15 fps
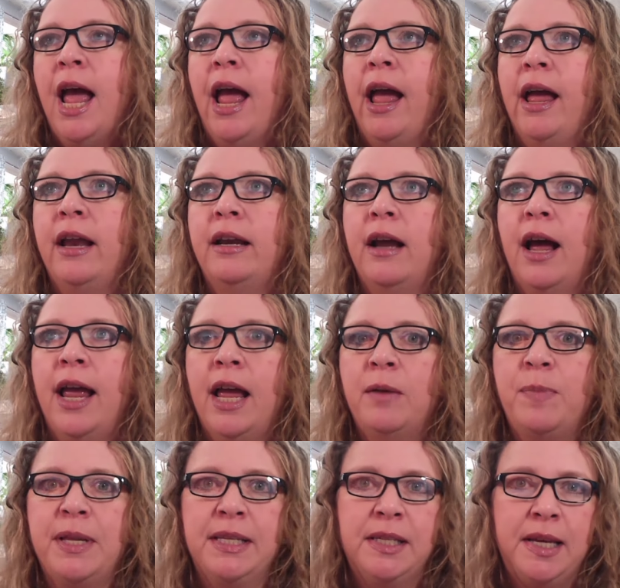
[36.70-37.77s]
and I
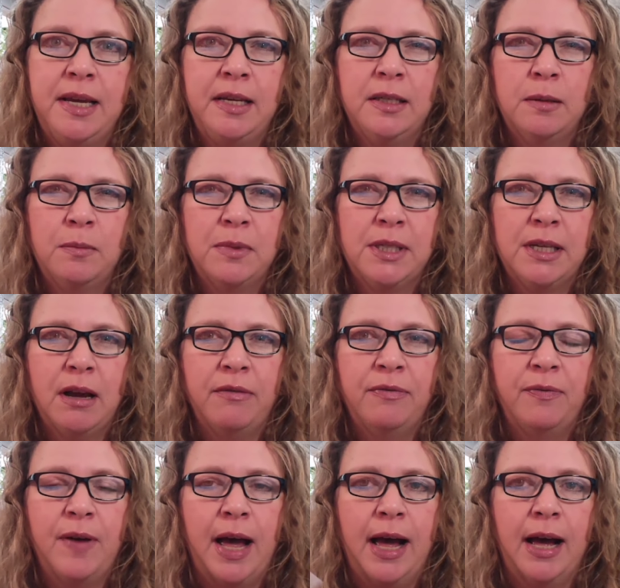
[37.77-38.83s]
had been seeing some stuff,
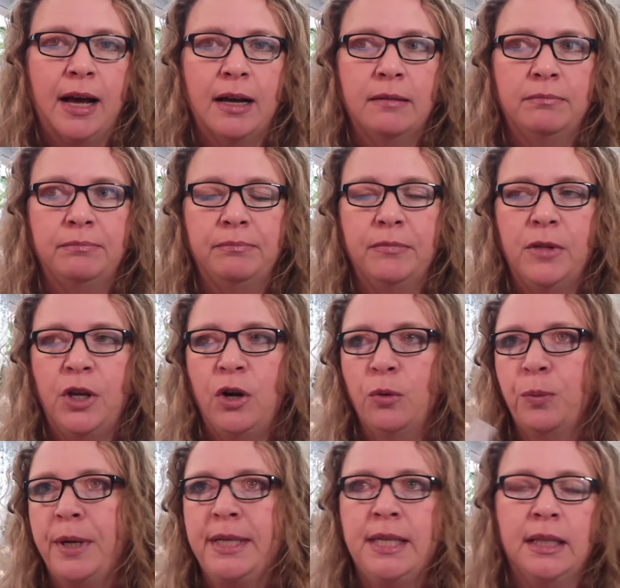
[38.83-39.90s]
um, you know,
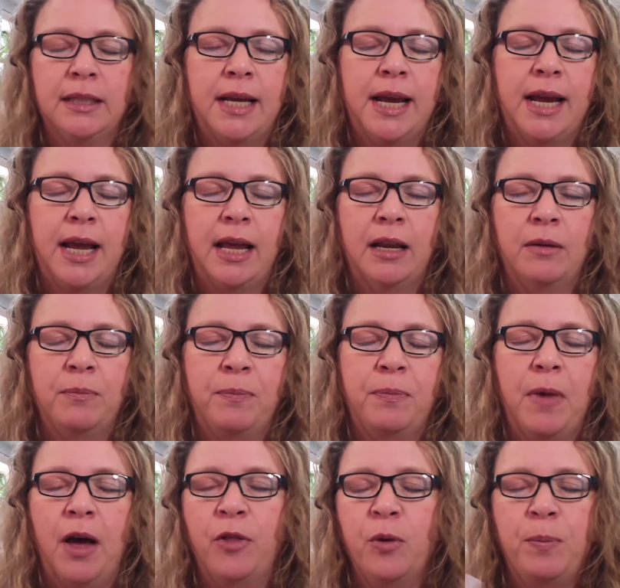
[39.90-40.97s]
recently in
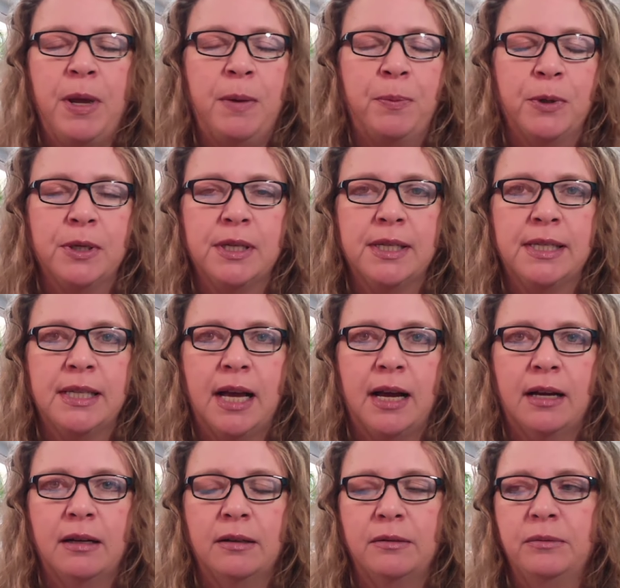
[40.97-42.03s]
other people's,
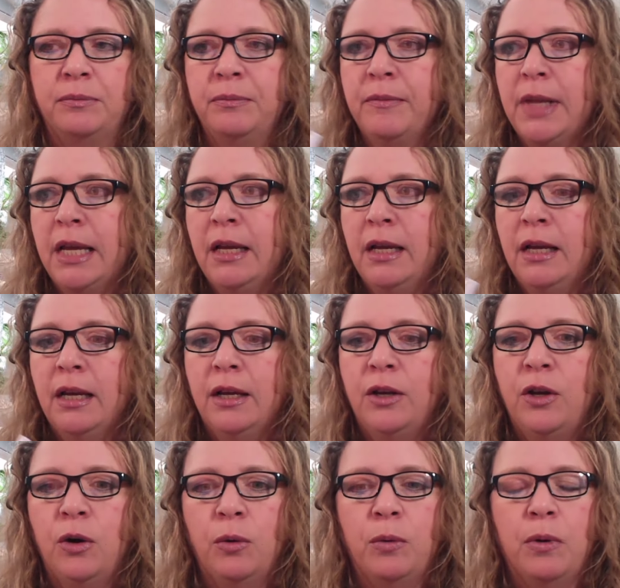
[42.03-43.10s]
uh,
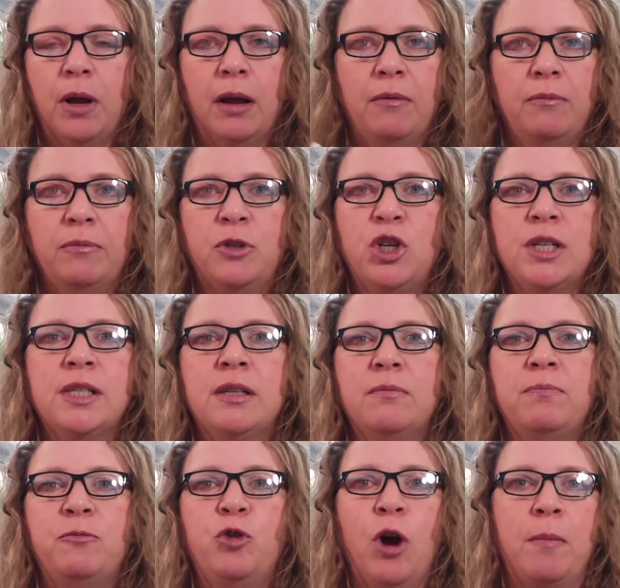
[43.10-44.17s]
you know, uh, just
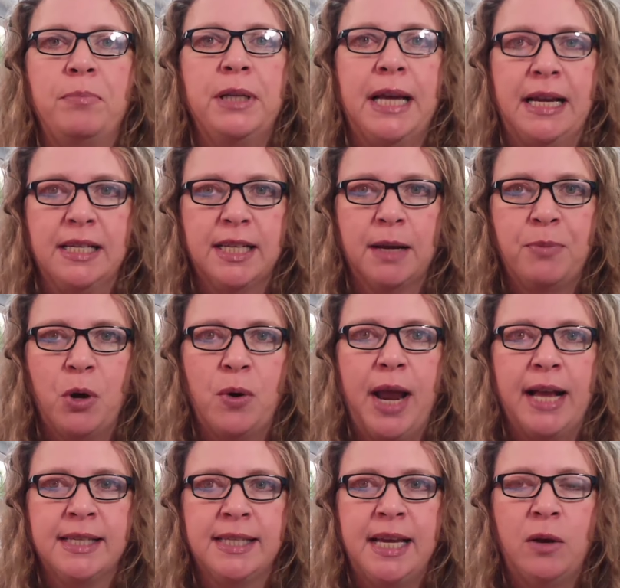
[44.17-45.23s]
grumblings about
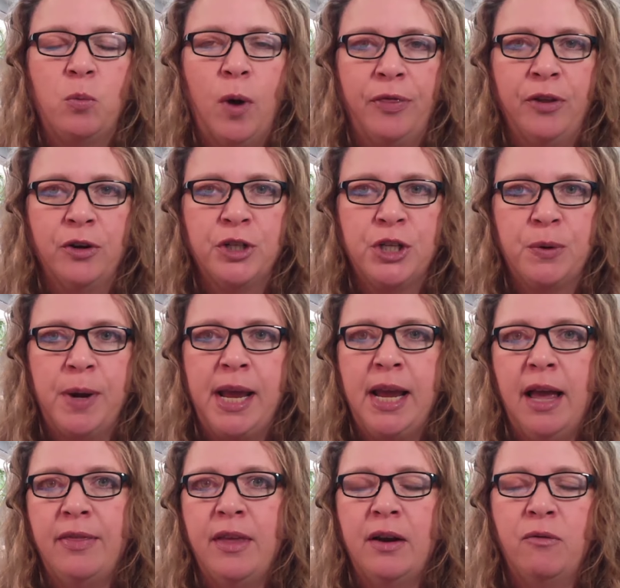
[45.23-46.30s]
Etsy and what they're
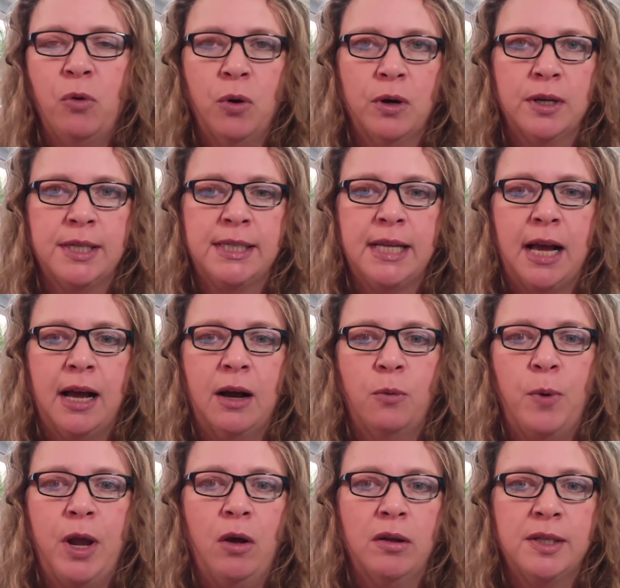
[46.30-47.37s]
doing. And then, of course, uh,
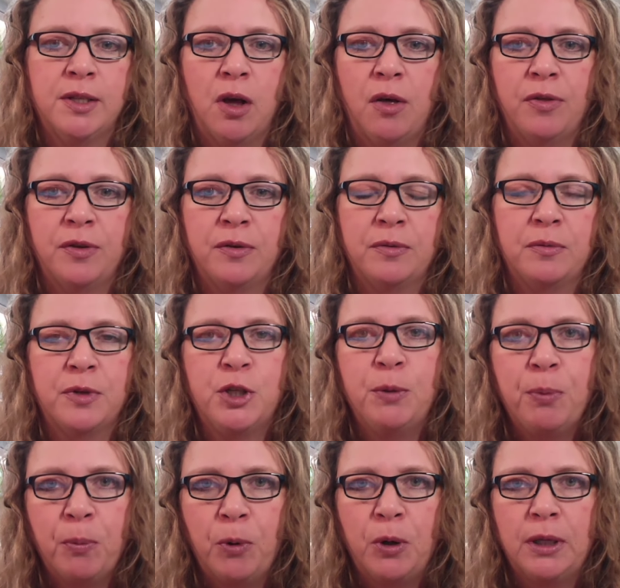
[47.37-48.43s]
we all saw the
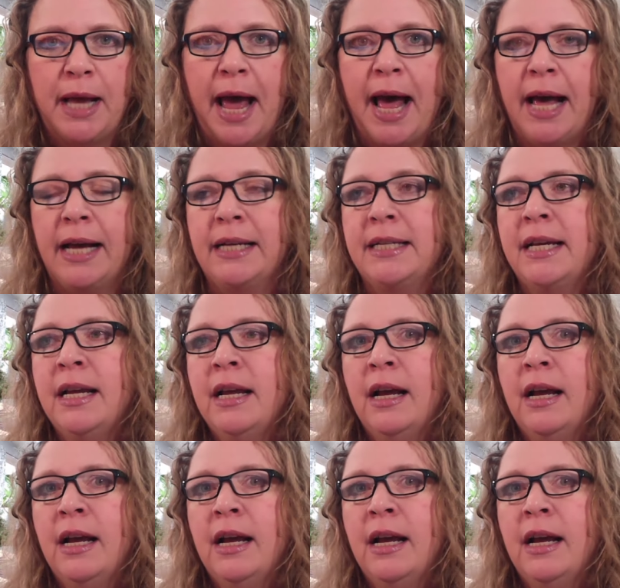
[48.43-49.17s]
Super Bowl ad